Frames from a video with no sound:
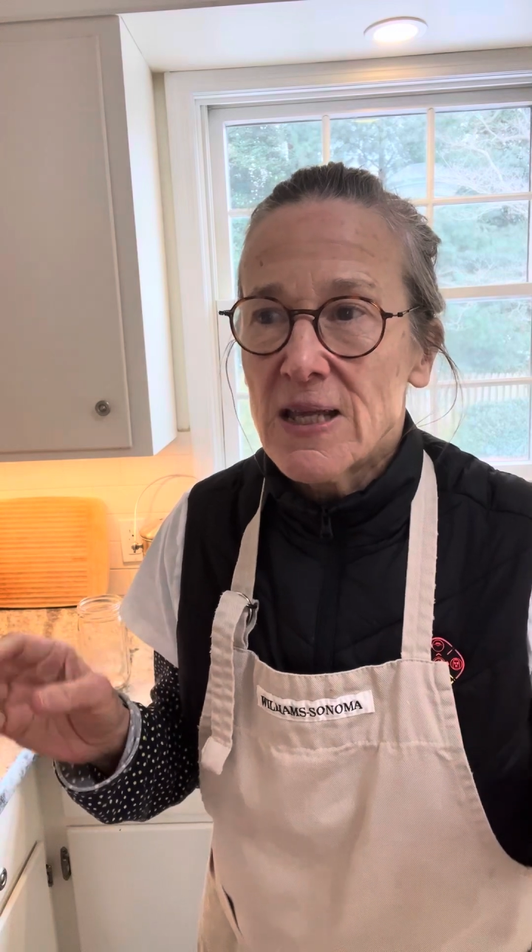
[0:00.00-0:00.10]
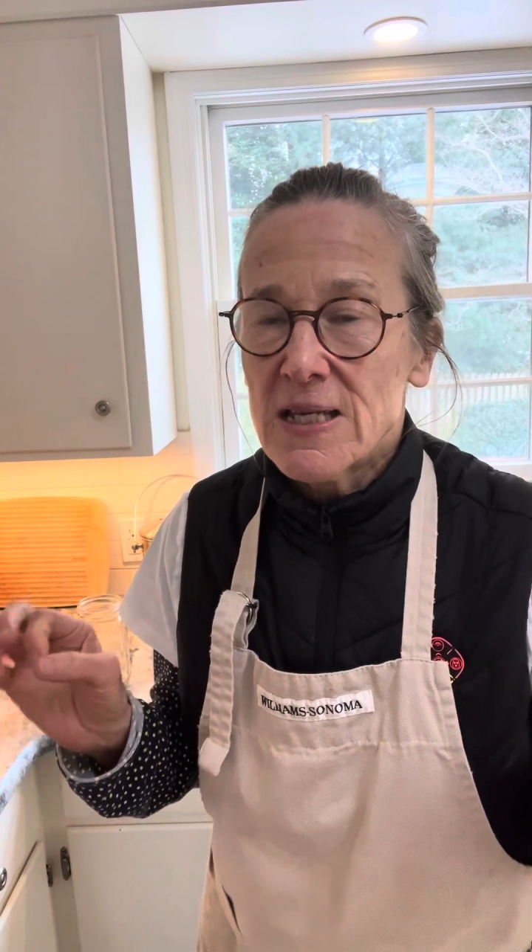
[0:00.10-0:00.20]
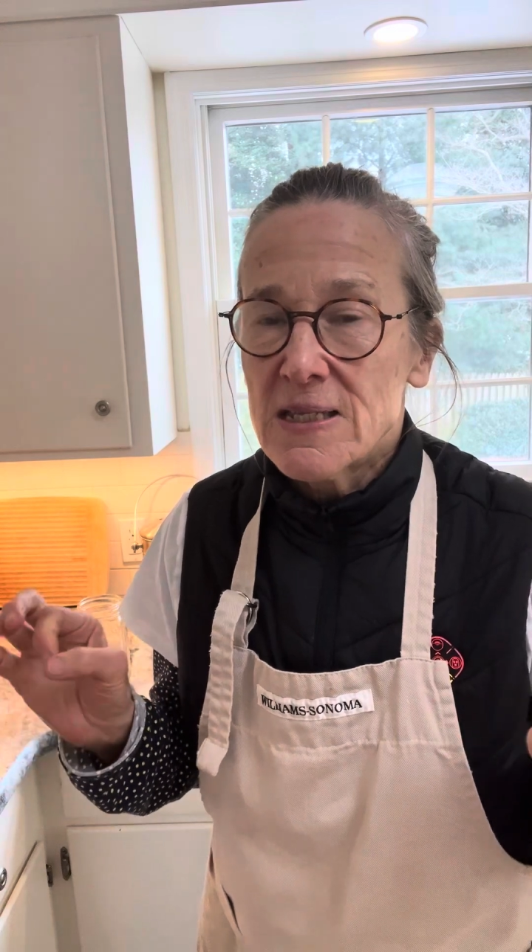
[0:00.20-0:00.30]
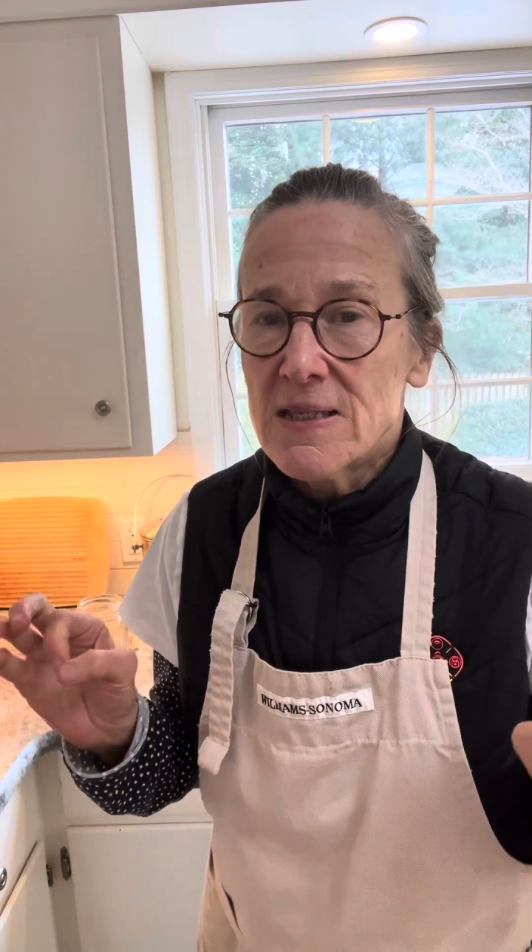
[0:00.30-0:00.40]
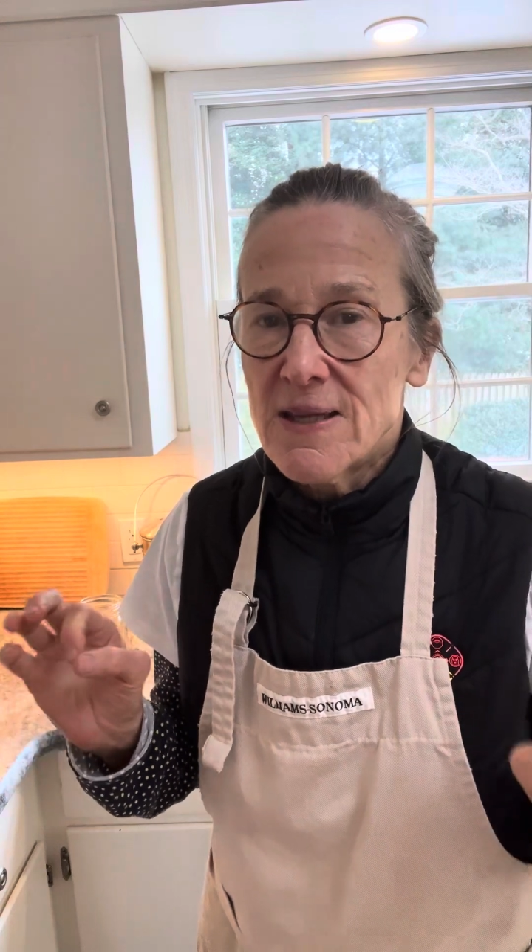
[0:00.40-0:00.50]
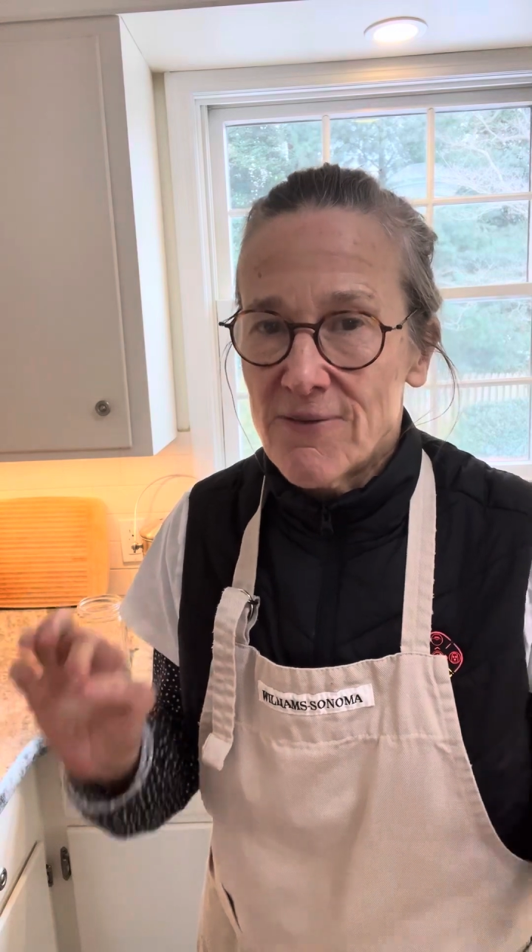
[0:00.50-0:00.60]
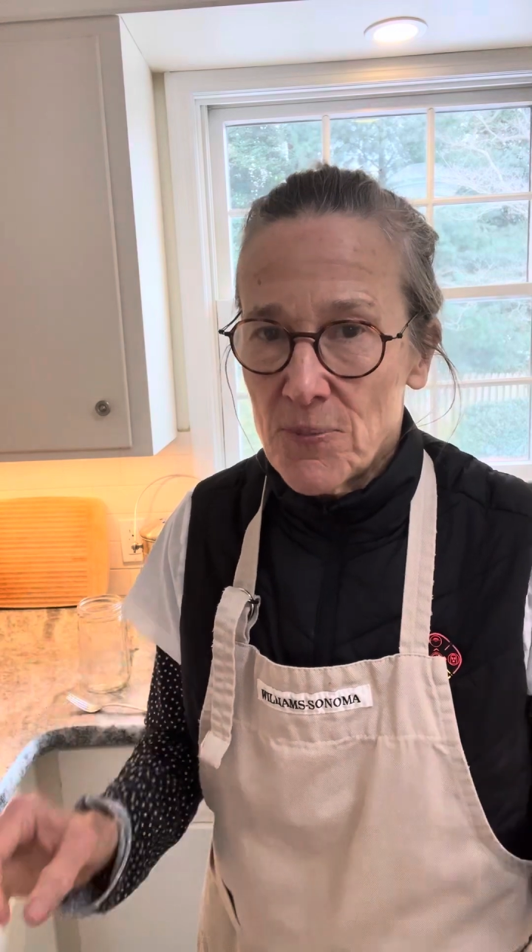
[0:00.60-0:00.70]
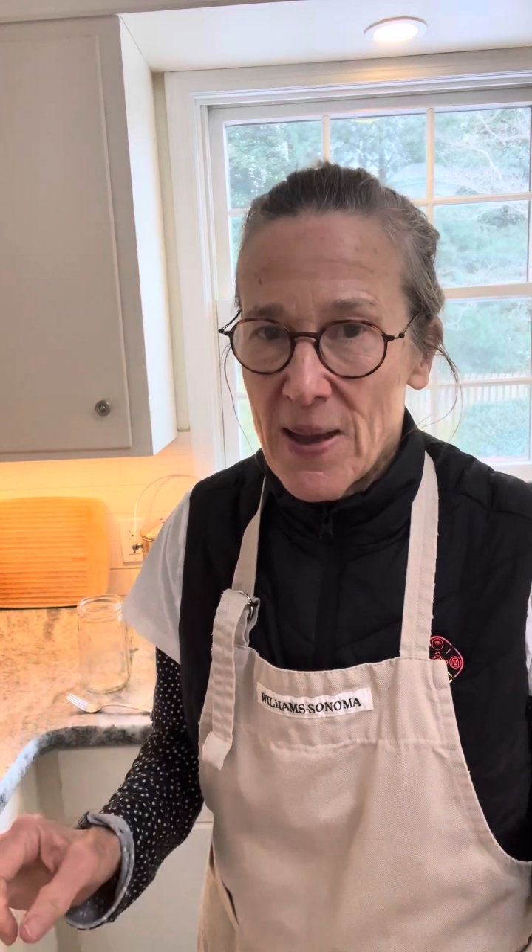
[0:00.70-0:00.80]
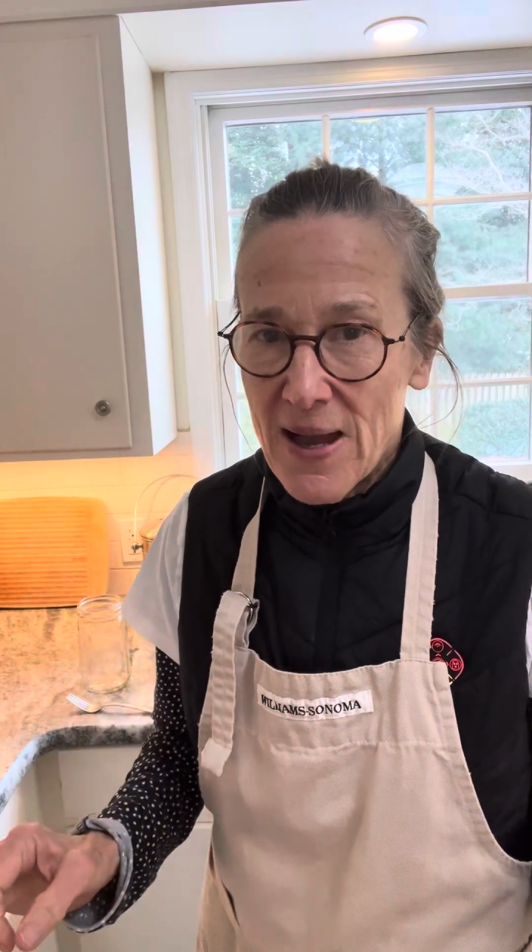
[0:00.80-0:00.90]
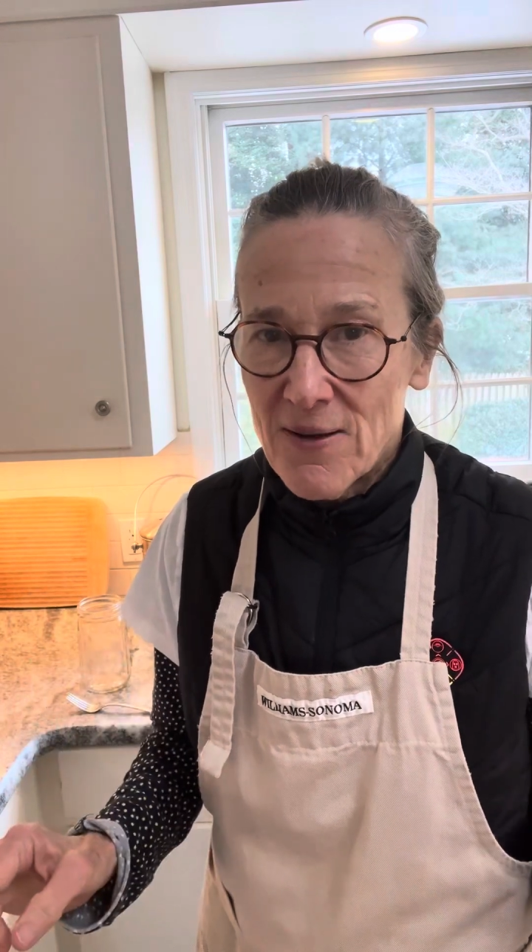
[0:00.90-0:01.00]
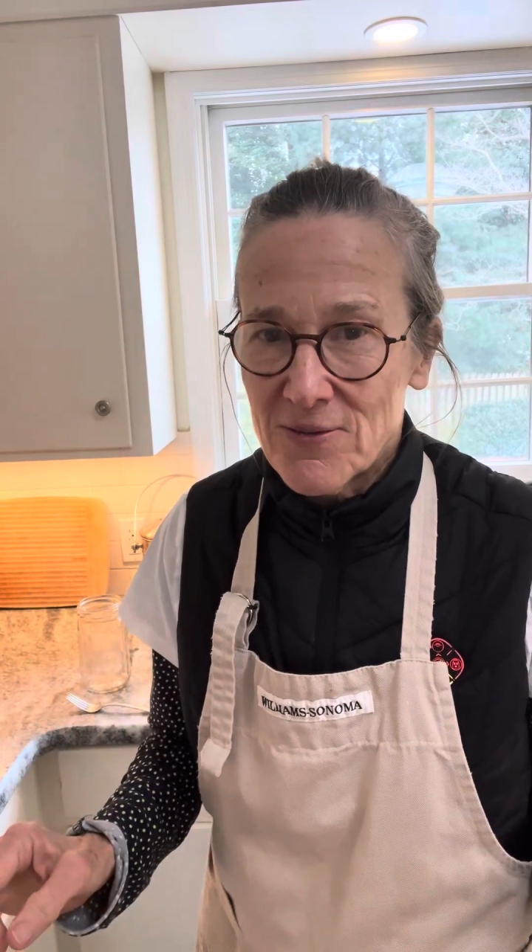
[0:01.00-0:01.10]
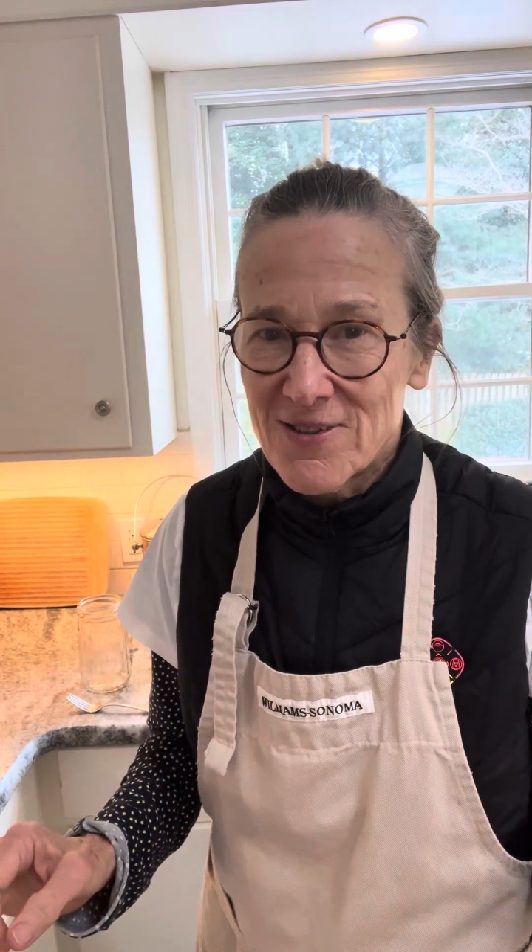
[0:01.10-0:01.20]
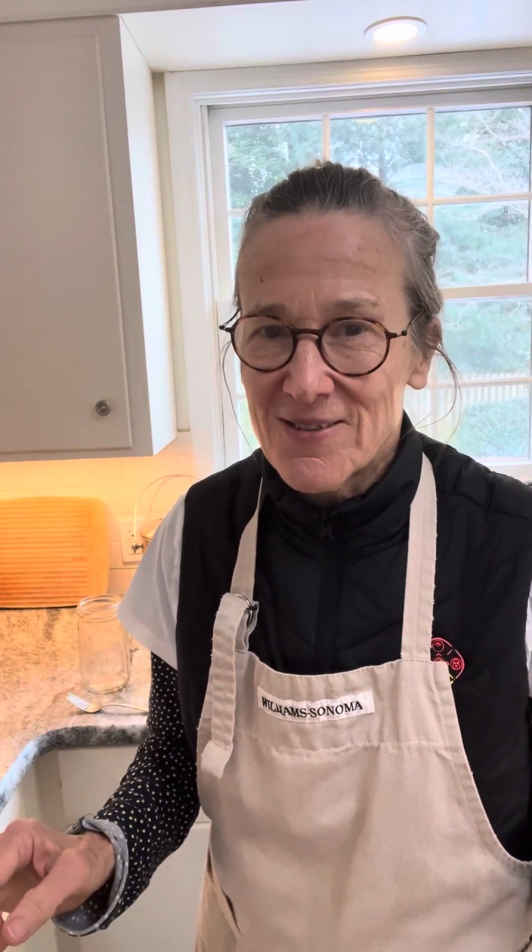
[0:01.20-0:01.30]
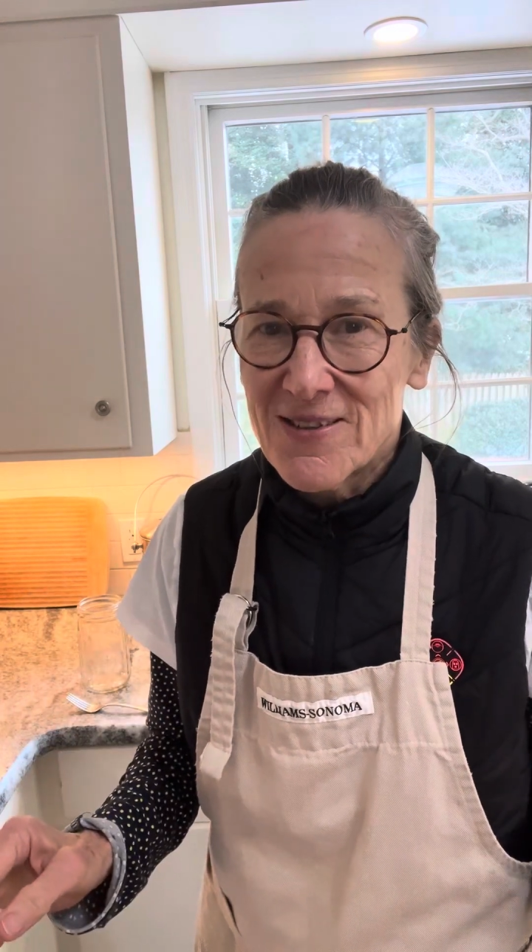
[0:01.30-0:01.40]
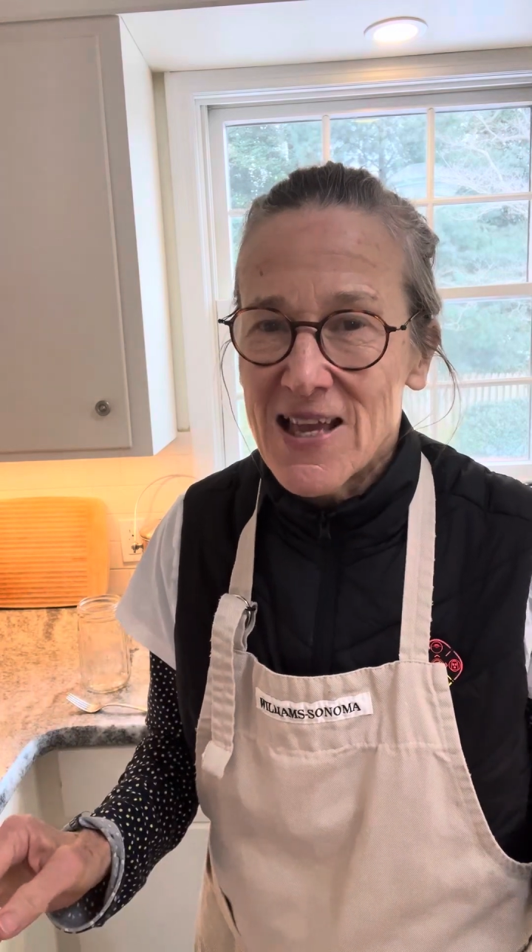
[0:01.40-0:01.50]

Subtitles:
like 7 pounds